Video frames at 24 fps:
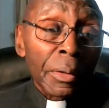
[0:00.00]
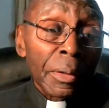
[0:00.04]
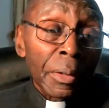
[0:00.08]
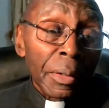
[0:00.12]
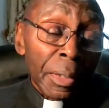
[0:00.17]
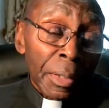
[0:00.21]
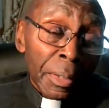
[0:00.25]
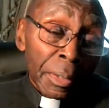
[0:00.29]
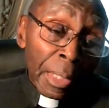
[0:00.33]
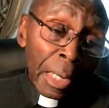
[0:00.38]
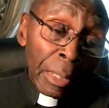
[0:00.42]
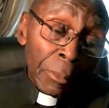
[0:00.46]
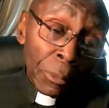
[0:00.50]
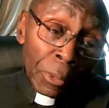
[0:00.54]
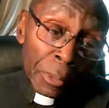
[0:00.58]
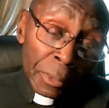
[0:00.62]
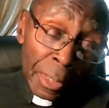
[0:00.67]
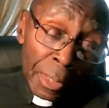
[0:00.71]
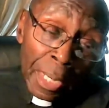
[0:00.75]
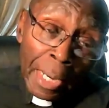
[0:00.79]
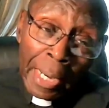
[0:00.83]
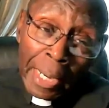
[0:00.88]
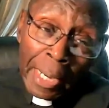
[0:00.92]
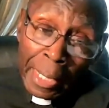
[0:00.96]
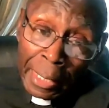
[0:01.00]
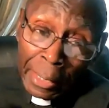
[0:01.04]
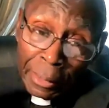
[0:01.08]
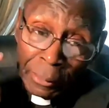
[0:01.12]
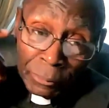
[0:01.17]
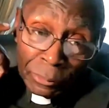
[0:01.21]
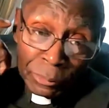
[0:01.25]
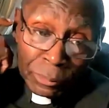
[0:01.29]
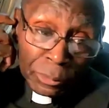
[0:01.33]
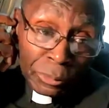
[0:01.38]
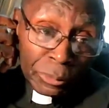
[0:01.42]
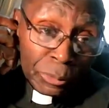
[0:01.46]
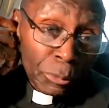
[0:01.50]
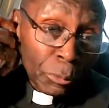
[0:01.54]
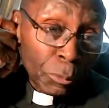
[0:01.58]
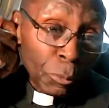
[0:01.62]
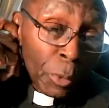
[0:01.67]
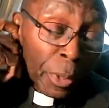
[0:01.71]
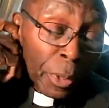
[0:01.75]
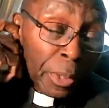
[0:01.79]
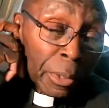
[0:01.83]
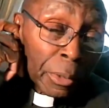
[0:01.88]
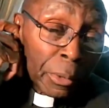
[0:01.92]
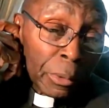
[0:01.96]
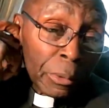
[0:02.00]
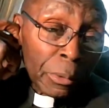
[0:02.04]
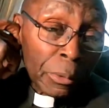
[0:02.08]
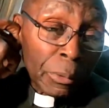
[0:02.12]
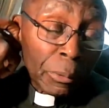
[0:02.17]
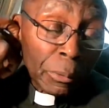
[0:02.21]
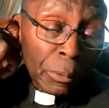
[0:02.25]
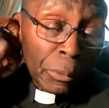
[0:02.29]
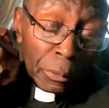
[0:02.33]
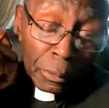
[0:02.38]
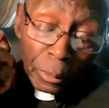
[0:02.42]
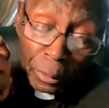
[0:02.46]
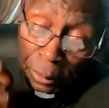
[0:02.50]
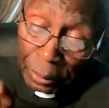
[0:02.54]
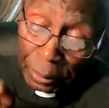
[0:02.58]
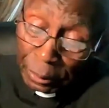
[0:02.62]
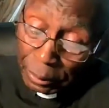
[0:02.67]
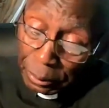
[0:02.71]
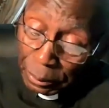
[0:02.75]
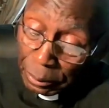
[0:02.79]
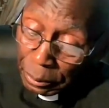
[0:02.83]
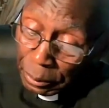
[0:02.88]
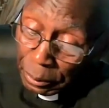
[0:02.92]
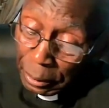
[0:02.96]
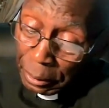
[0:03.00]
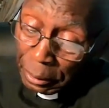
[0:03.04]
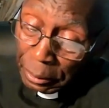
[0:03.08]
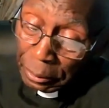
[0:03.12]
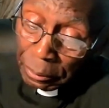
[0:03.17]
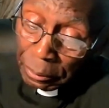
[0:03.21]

in our lives, where uh,